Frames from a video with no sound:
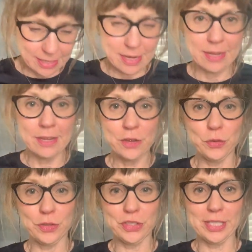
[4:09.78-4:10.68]
you
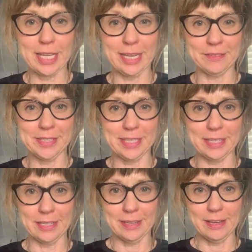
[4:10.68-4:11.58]
can just kind of
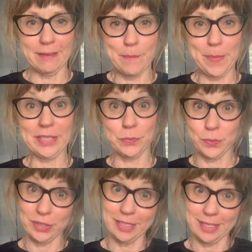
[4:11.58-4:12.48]
see, makes a
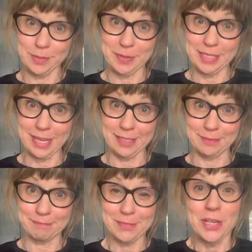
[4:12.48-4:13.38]
really nice meat salad.
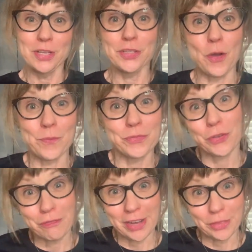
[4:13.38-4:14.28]
So
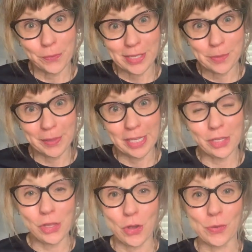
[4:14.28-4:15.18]
you'll find the recipe
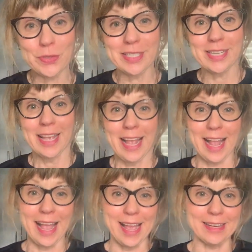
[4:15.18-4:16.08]
enclosed,
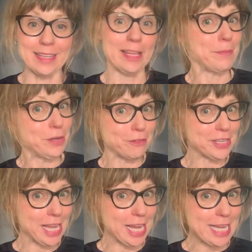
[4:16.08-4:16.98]
and let me know if you
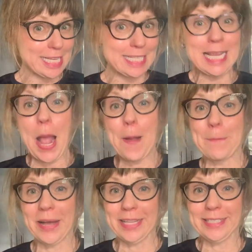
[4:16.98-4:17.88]
like it.
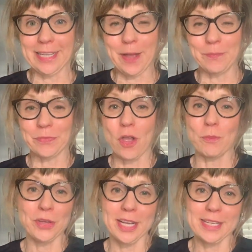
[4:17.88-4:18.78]
But hope
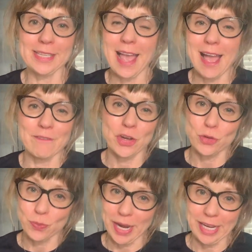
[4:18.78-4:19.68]
you guys have a
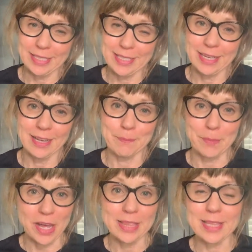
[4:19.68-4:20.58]
great
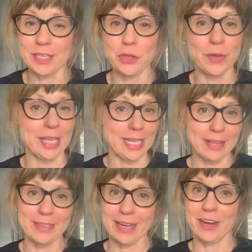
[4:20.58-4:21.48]
month, and you can get
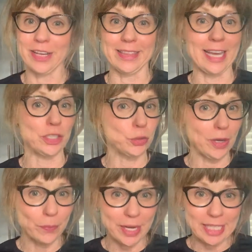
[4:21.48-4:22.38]
out there, get that trail
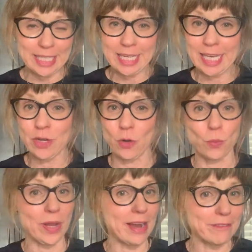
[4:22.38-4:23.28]
running in, or
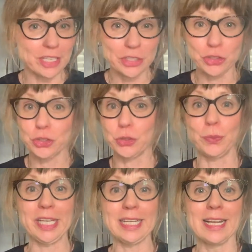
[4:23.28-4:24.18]
whatever it is you're
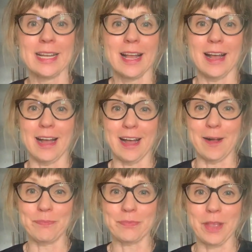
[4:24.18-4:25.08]
doing.
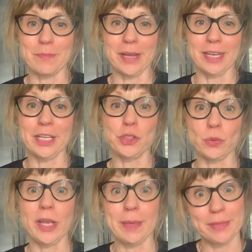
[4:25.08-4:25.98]
But
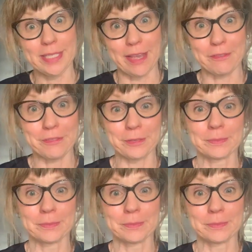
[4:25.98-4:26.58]
enjoy and be safe.